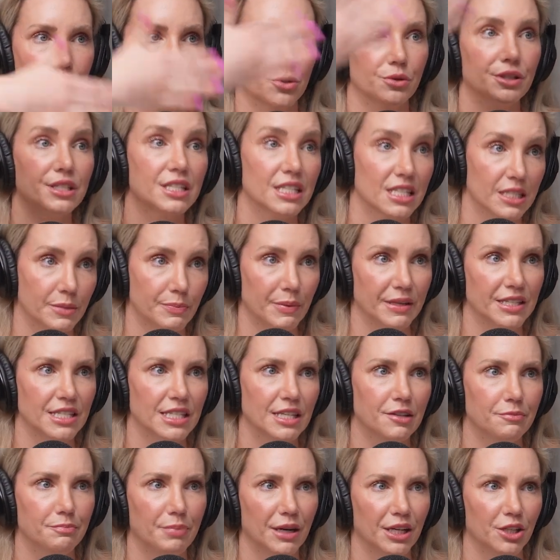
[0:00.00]
So it's
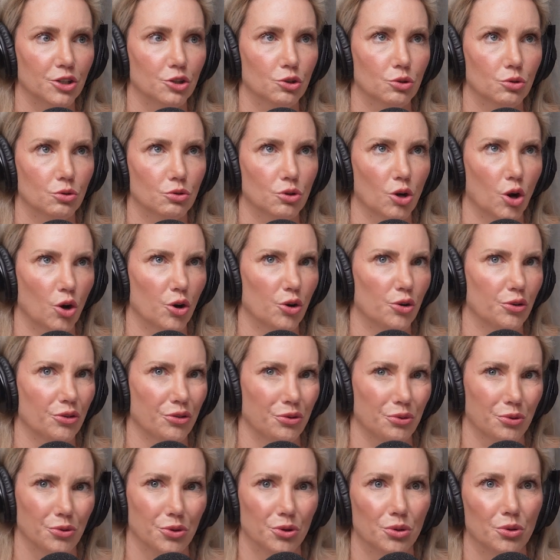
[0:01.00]
expensive, but you go
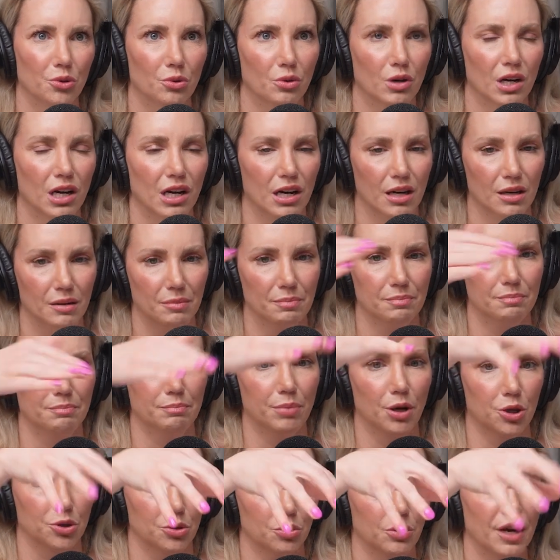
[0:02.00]
through a
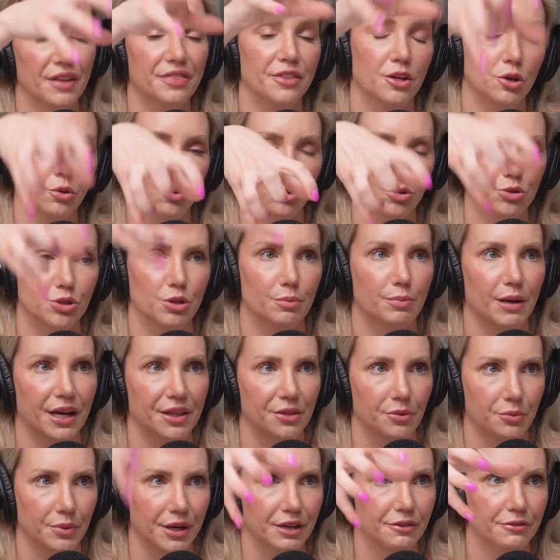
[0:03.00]
bottle and you also buy
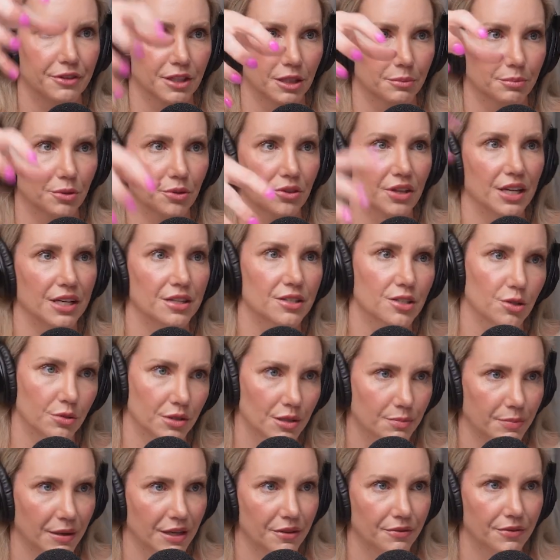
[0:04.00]
the refillable thing. So
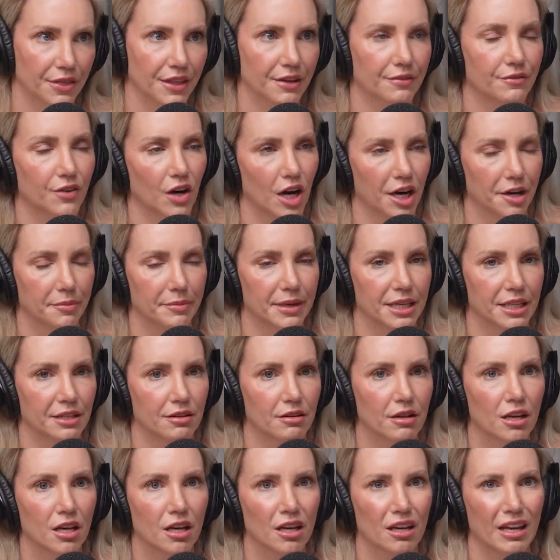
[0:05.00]
it's better for the environment
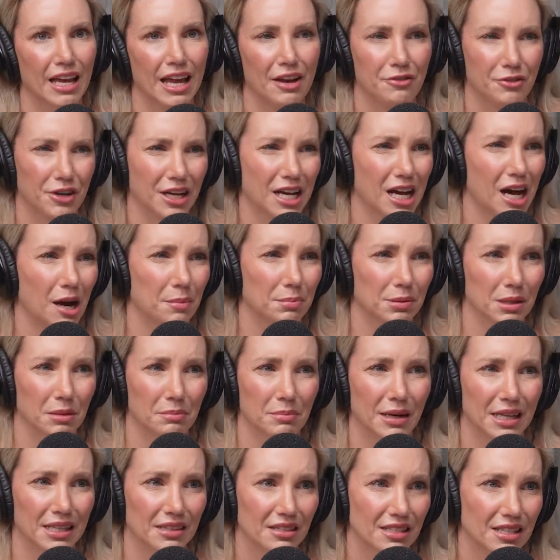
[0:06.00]
every couple of
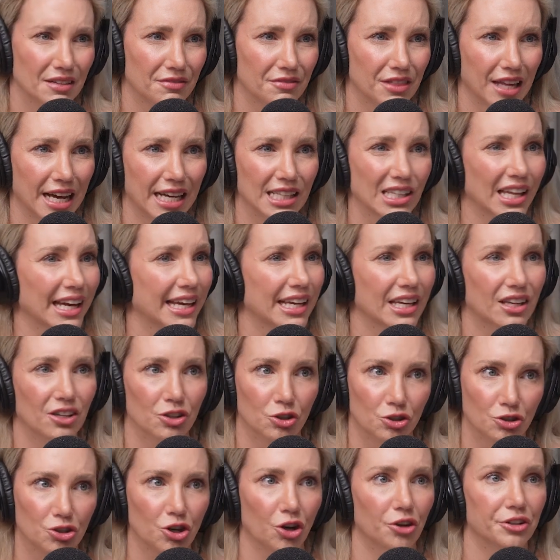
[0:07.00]
months, if that. Like,
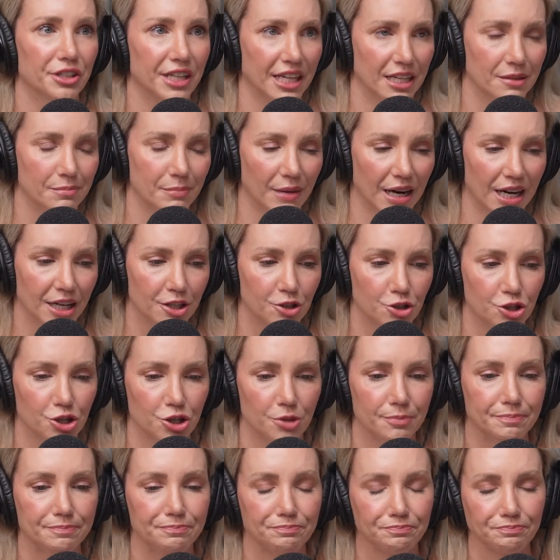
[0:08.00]
you don't need much.